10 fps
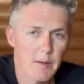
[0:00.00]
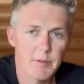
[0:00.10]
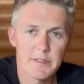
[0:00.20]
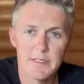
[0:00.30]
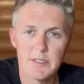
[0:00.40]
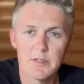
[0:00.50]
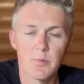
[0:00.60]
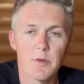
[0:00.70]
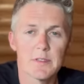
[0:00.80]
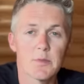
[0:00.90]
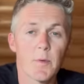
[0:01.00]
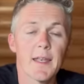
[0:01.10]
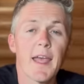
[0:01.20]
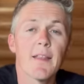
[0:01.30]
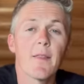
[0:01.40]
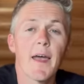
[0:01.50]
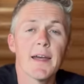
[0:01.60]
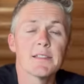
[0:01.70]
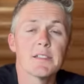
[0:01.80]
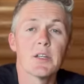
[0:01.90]
prestigious awards to win, and
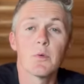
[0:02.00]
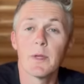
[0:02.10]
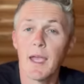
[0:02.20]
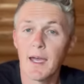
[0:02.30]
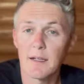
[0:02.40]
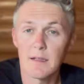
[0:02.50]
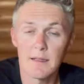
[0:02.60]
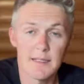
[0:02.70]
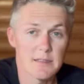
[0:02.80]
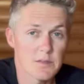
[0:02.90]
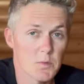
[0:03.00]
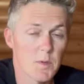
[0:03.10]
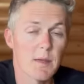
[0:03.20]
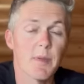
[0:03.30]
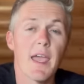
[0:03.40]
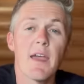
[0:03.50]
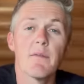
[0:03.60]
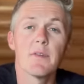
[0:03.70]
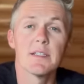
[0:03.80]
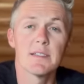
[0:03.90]
last year we had a clean sweep.
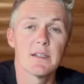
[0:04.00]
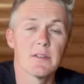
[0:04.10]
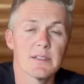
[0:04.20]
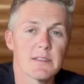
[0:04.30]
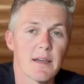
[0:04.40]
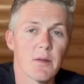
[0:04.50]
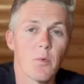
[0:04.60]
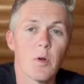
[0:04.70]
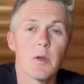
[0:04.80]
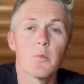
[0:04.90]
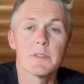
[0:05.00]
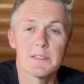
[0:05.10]
Every single design award was